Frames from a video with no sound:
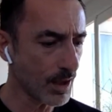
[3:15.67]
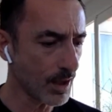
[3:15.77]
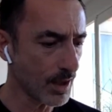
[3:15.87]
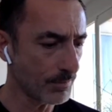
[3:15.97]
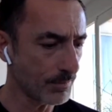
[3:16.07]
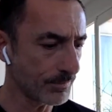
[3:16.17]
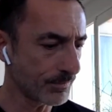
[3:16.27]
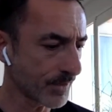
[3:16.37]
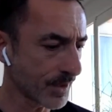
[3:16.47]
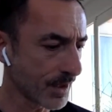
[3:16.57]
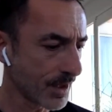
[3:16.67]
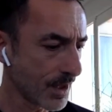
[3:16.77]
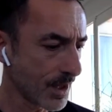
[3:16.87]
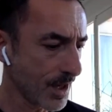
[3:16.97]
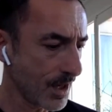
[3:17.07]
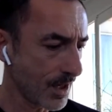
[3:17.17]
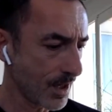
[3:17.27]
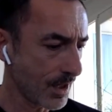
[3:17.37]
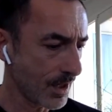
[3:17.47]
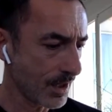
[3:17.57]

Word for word: um, uh,